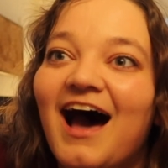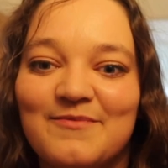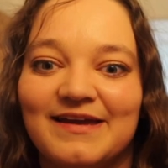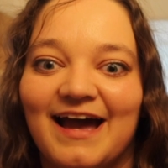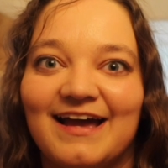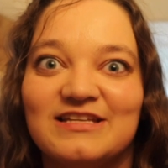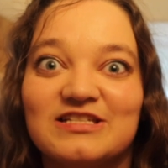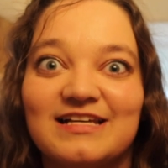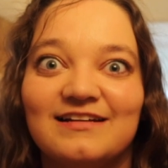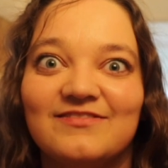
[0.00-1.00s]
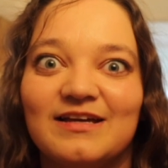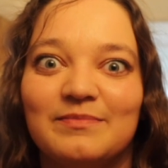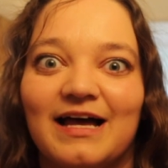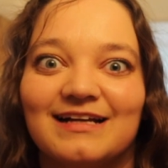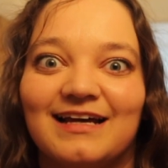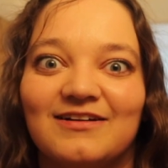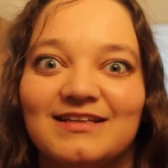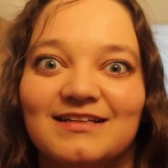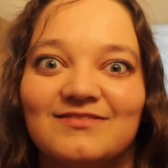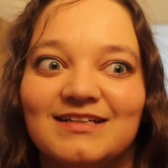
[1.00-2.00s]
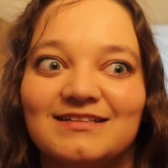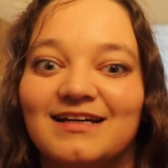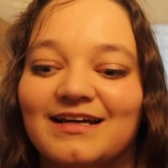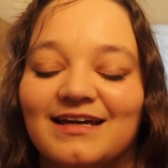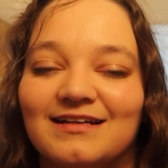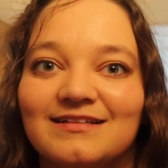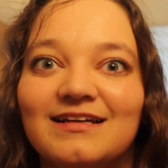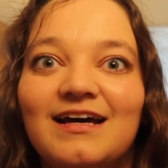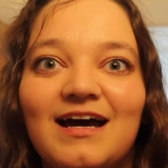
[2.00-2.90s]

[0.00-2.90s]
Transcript: But yeah, I just kind of like blacked out at the event again.